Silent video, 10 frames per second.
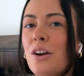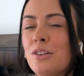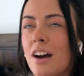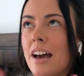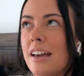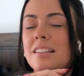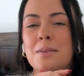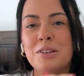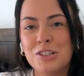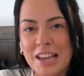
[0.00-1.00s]
are not.
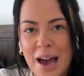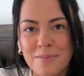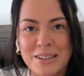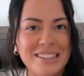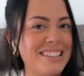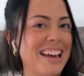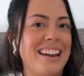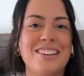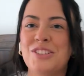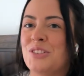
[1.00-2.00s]
Something just happened
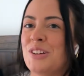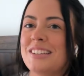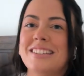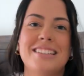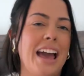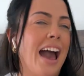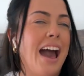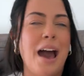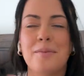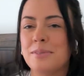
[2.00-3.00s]
that has just
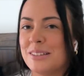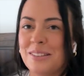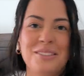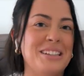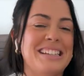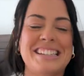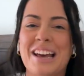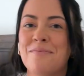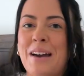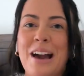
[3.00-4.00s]
absolutely
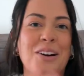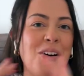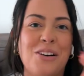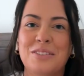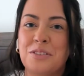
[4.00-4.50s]
set back all of